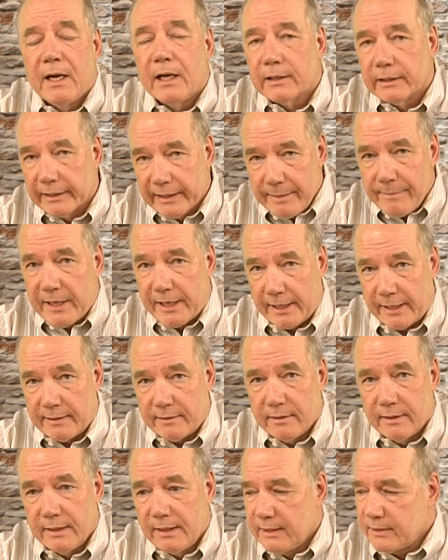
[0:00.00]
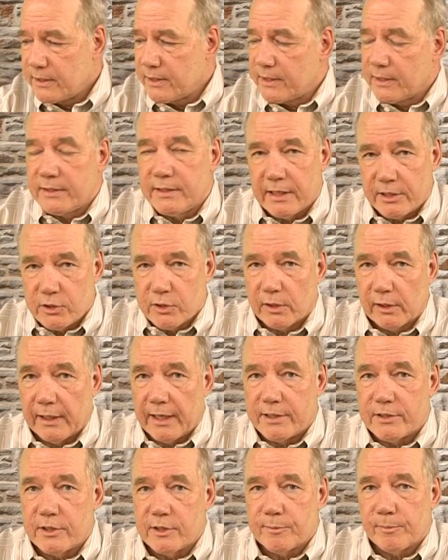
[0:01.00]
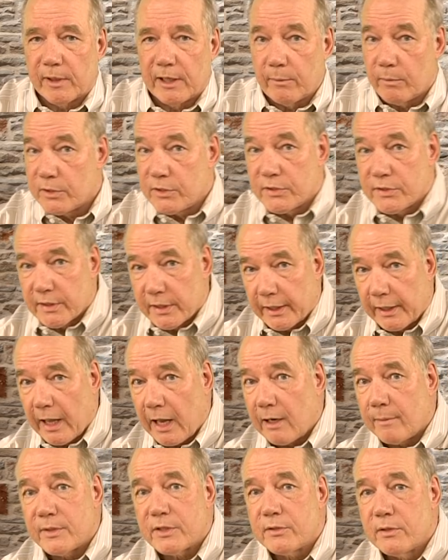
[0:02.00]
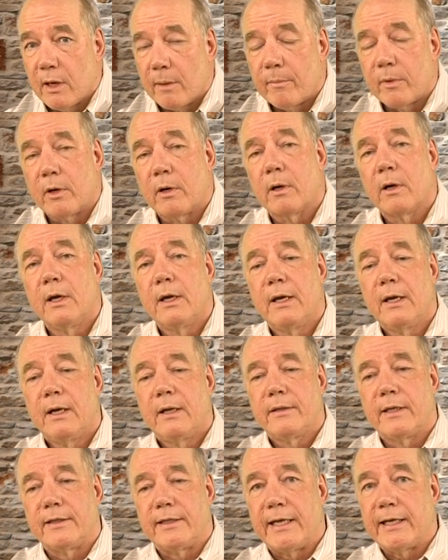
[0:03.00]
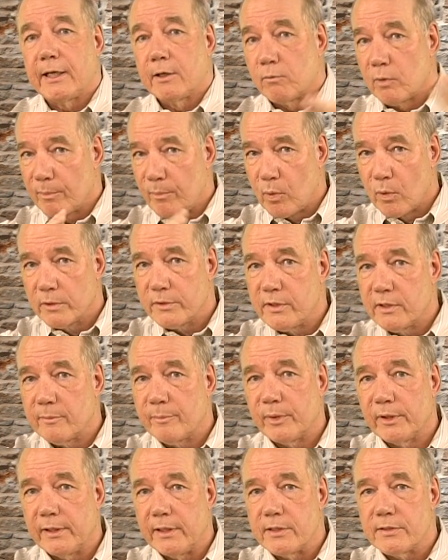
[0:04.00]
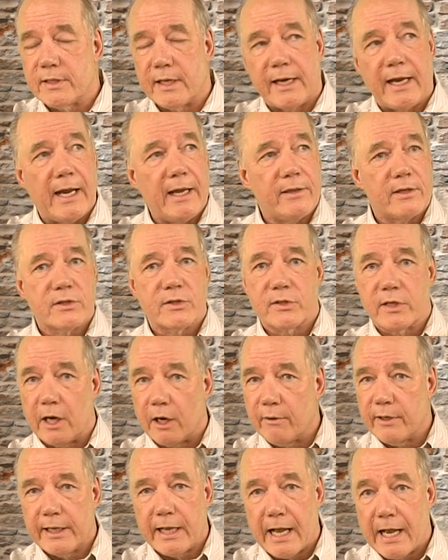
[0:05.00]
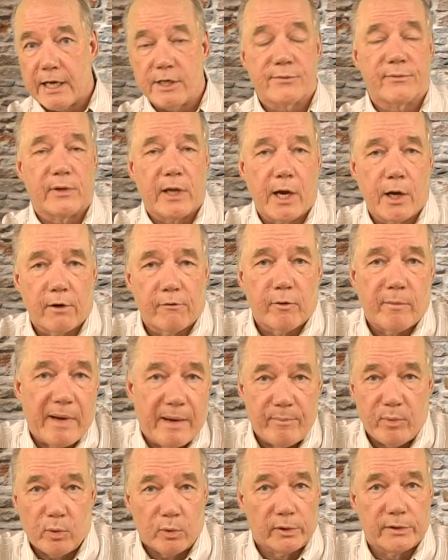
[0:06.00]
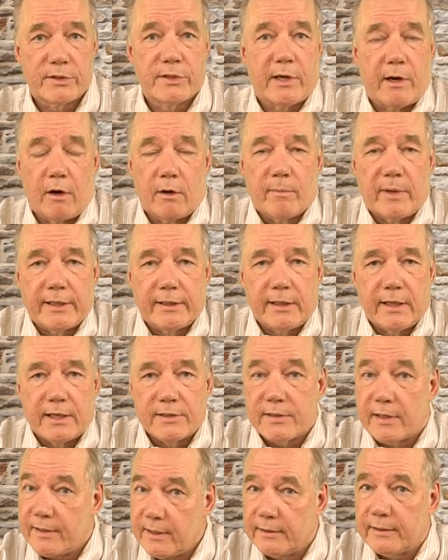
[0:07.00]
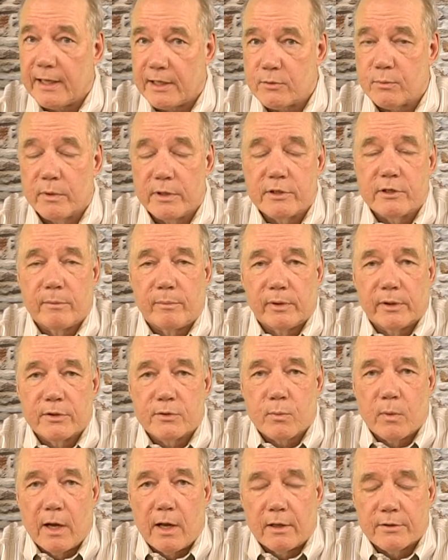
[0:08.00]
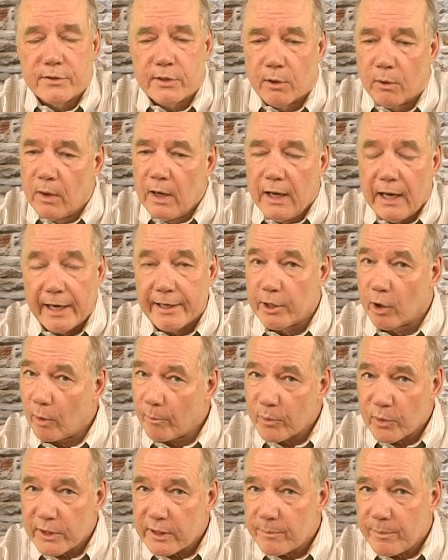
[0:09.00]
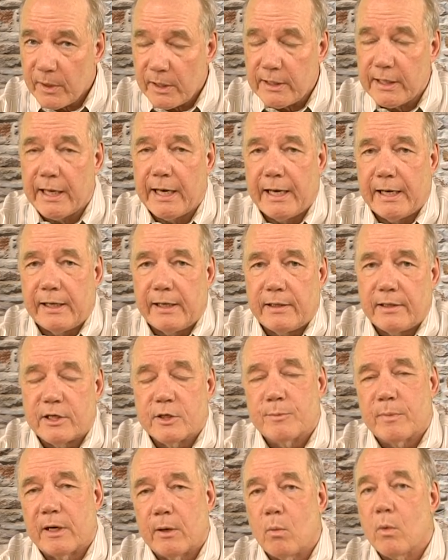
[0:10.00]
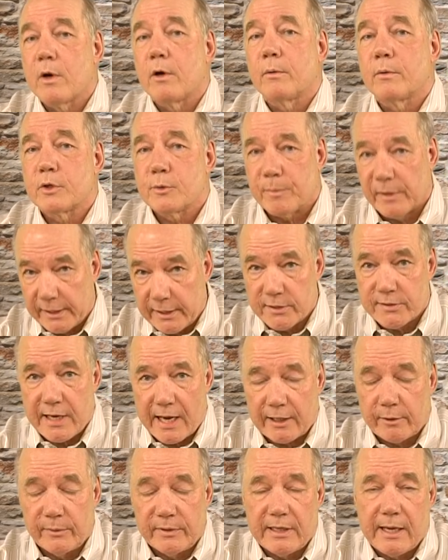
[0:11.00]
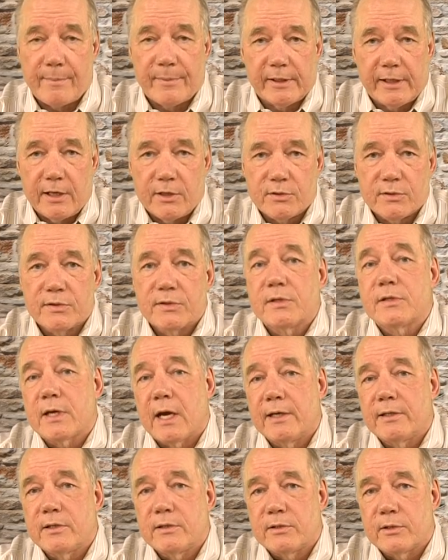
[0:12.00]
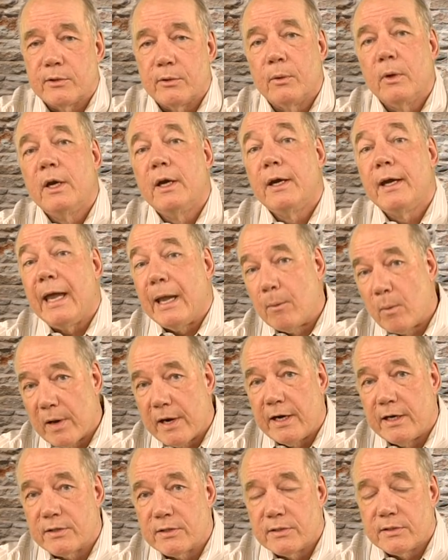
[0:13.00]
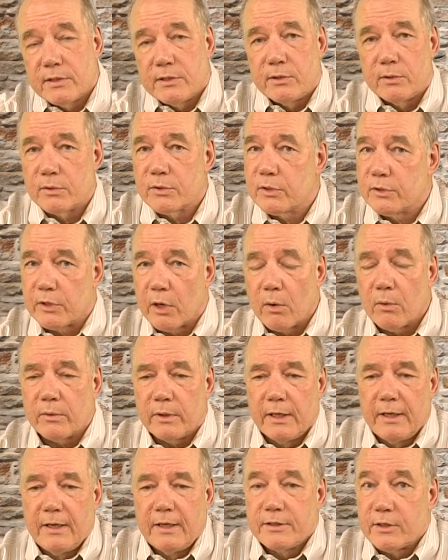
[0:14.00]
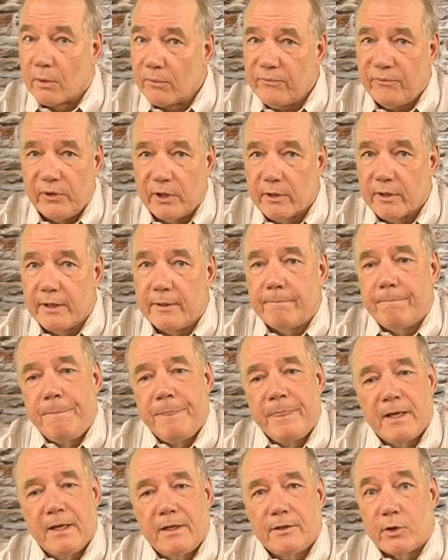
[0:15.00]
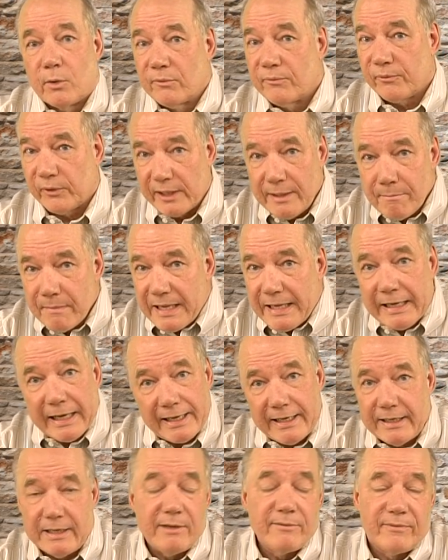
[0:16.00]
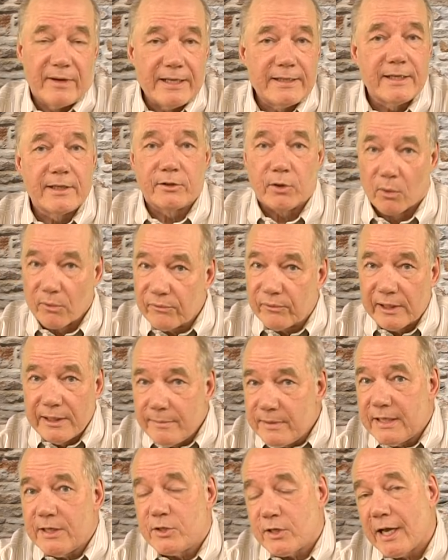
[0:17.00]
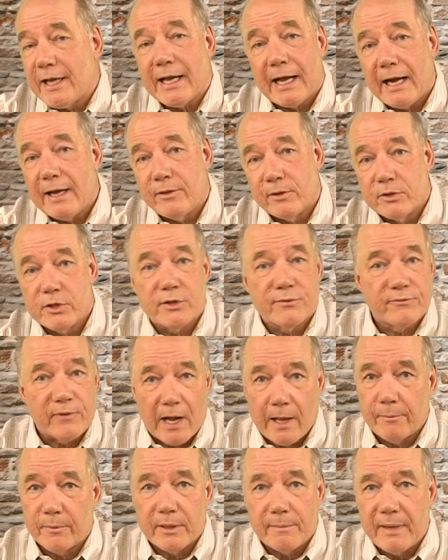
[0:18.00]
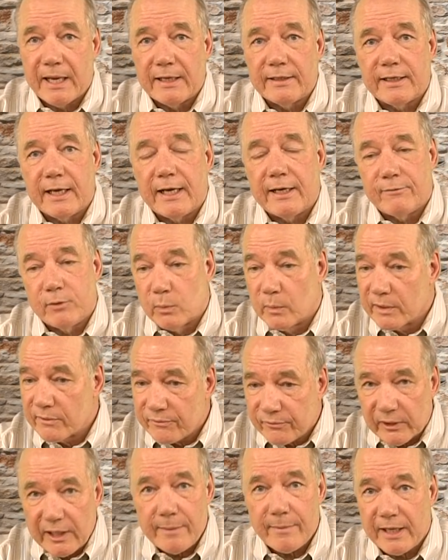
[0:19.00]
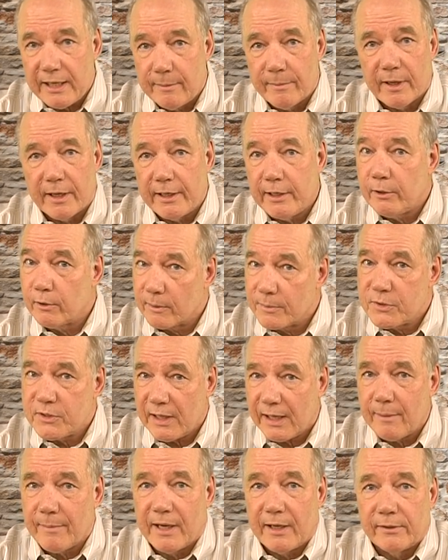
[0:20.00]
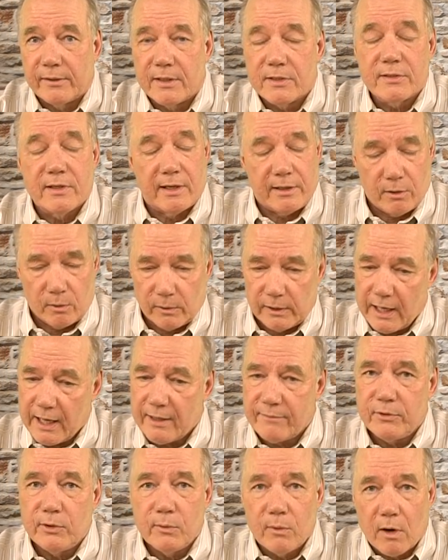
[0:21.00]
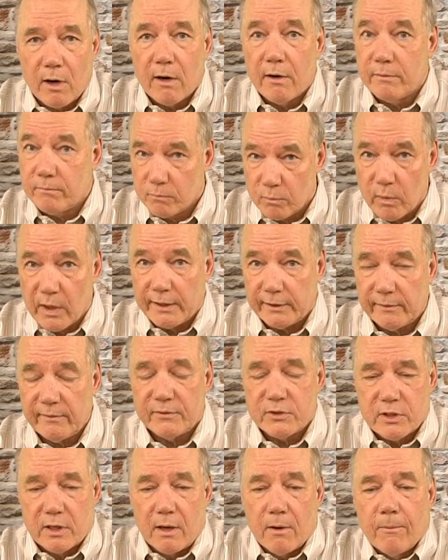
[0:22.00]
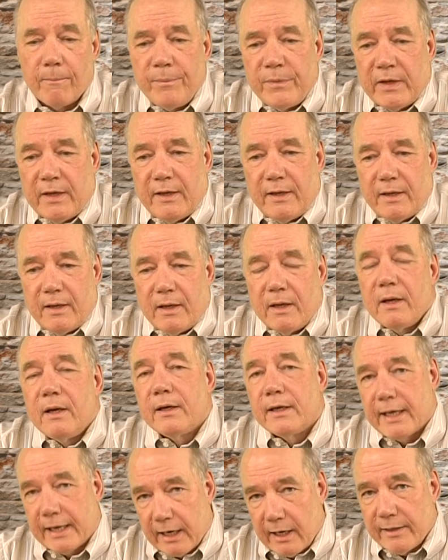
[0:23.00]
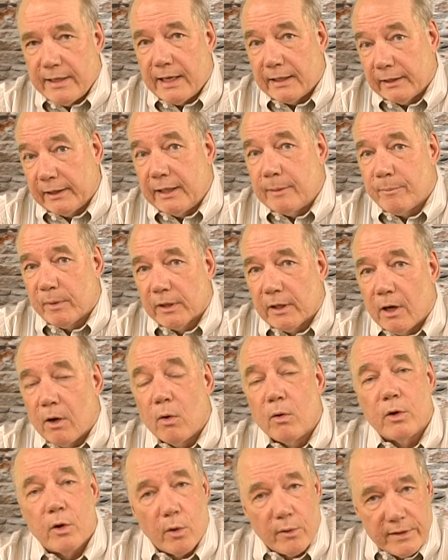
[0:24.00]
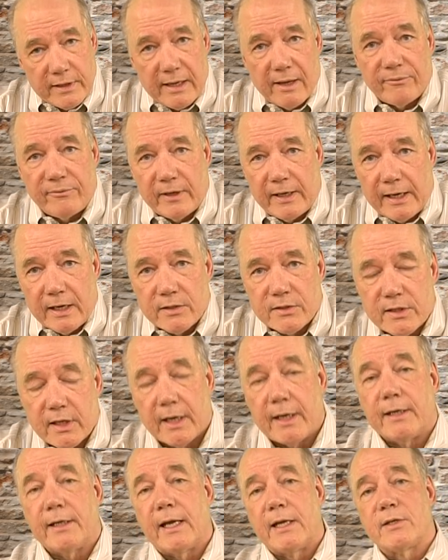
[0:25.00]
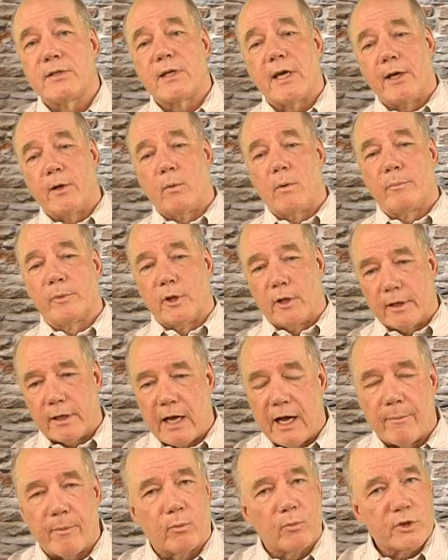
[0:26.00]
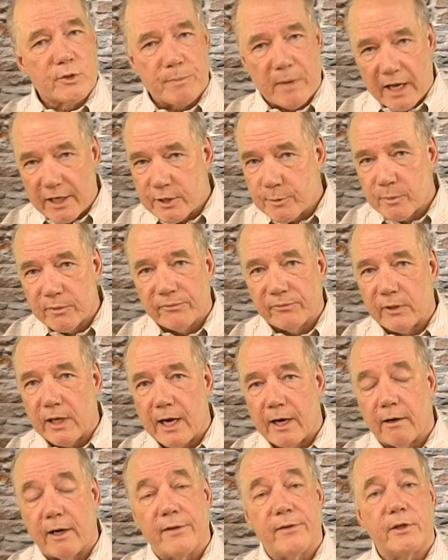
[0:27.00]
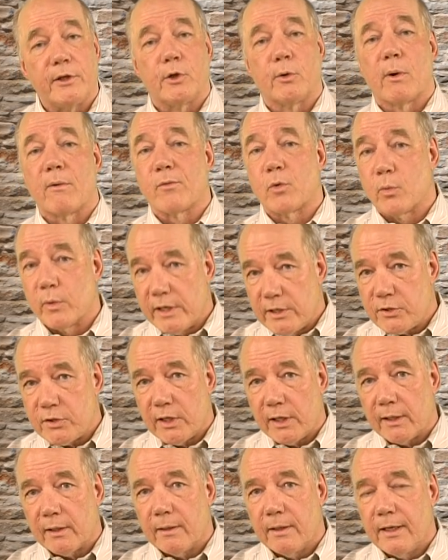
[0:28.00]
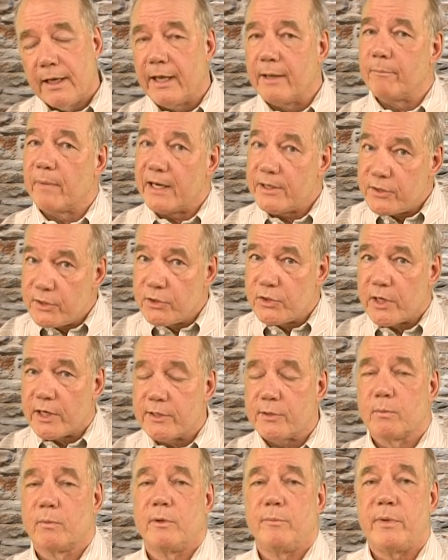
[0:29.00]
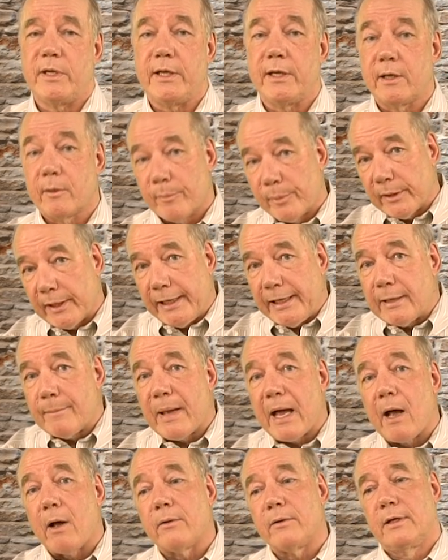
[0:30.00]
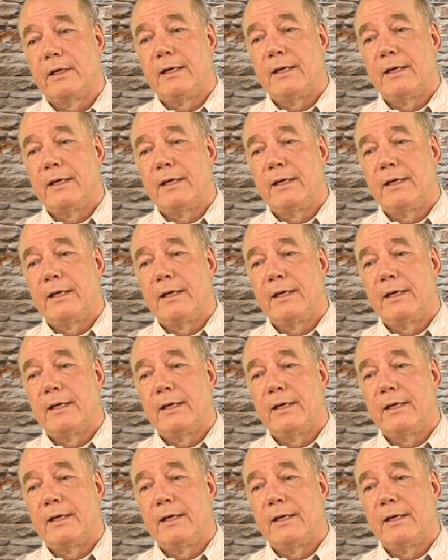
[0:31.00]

limit it to the digital license plate, which is an anonymous number that they can report to the police that, hey, this scary guy is flying over my pool and scaring my kids. I think that's reasonable as well. So I know I'm pretty opinionated in this, but I wanted to explain exactly what the application is designed to do and what it isn't to do. So don't, don't fear it. Don't flame me, I didn't invent it. Don't flame D J I, they're just following a mandate. If you want to flame anybody and you're upset about this, and I know a lot of you are, and rightly so, get on that link below, go to the F A A site and say to them, look, I'm a responsible flyer, I think you're overreaching, and my suggestion would be complain about